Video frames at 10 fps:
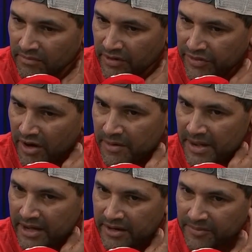we thought
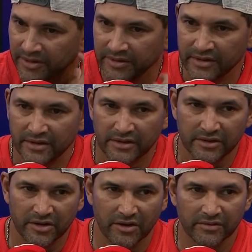about it, but
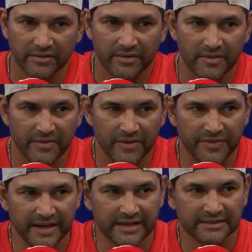you know the
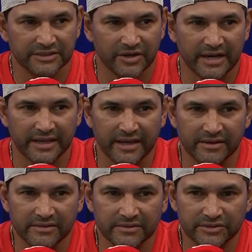thing is to try to get
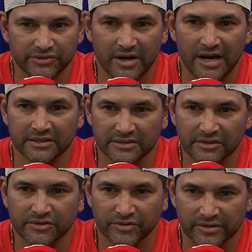Stras
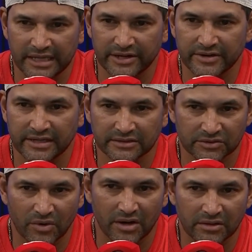through the later innings
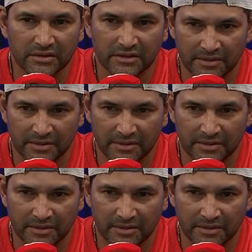as well.